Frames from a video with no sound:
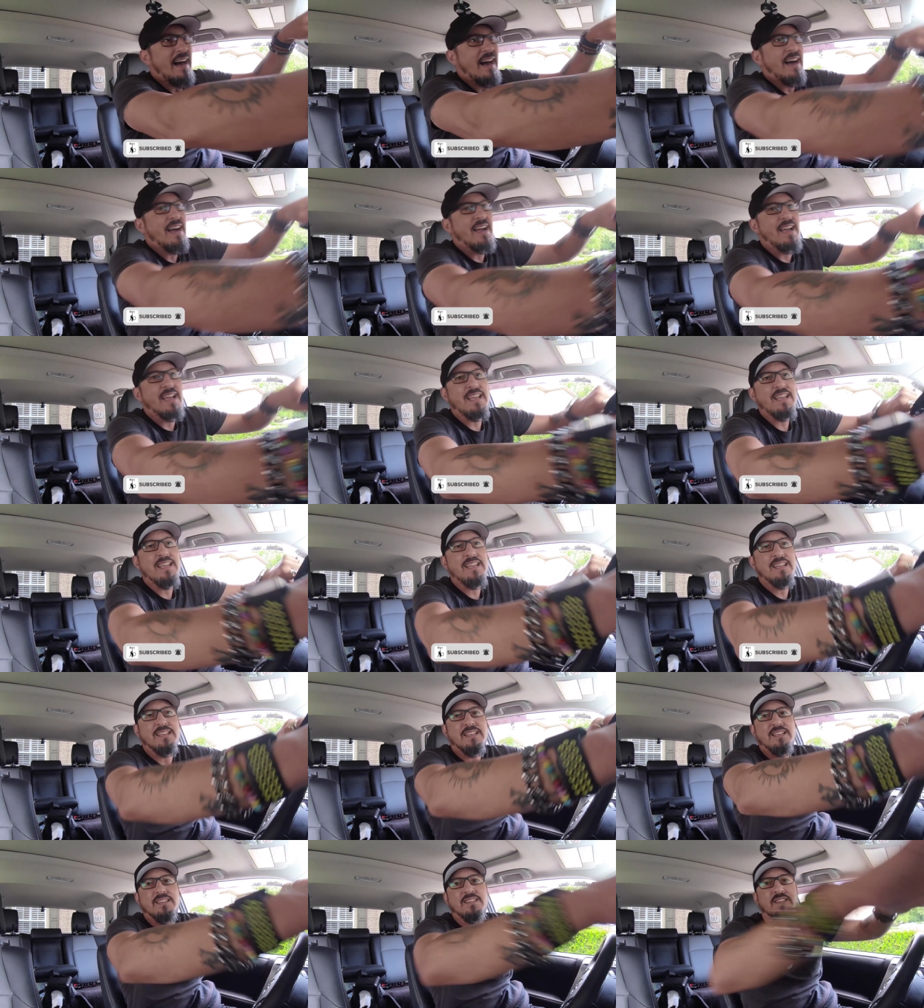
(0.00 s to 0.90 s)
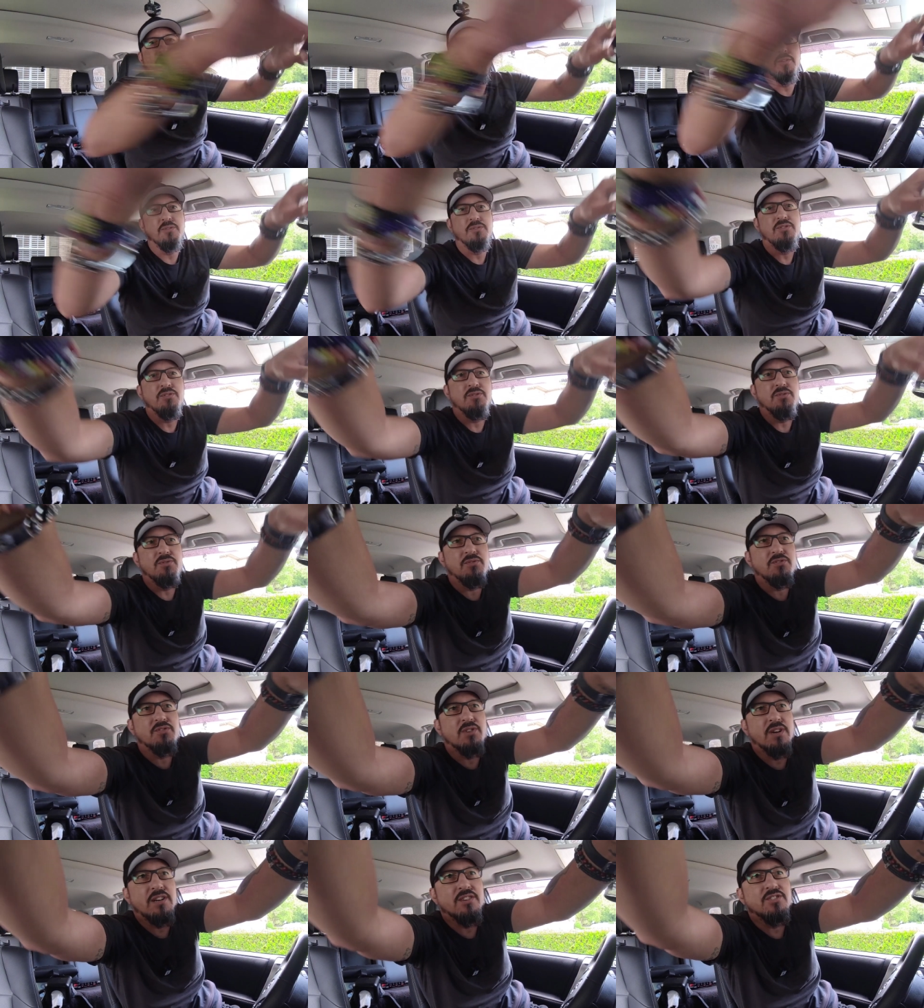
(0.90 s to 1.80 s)
I need to go to
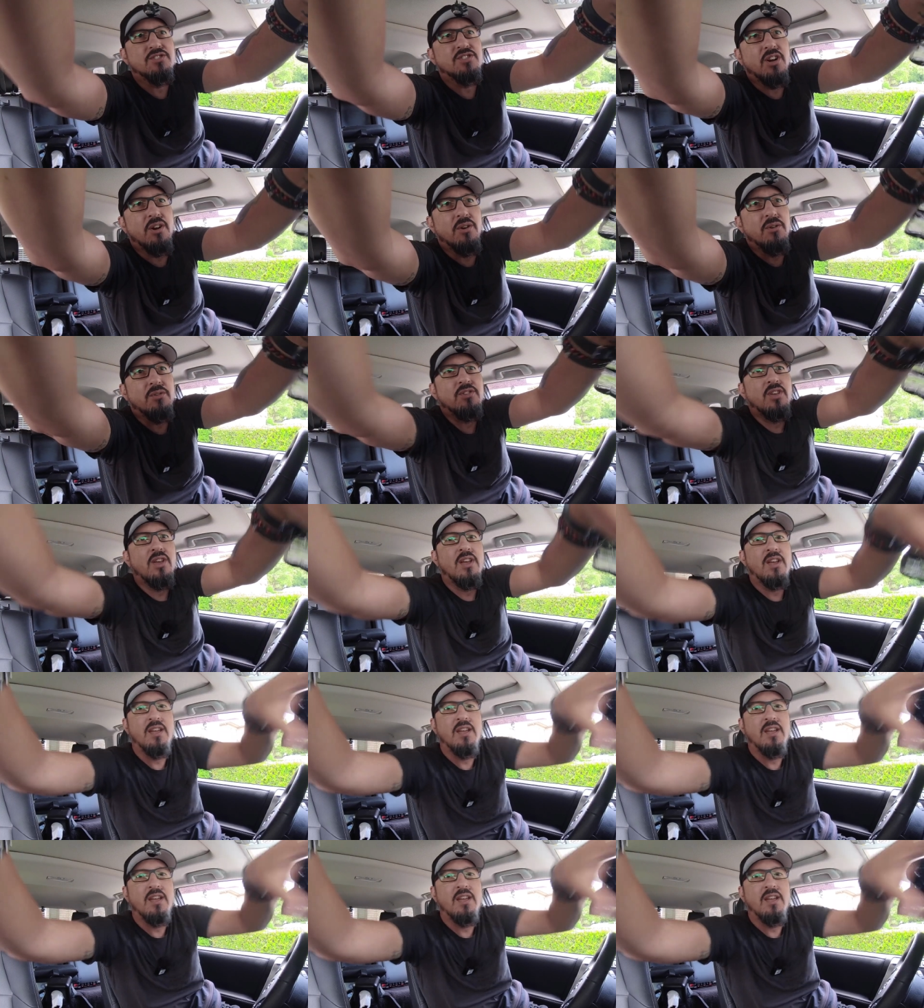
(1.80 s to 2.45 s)
Trader Joe's,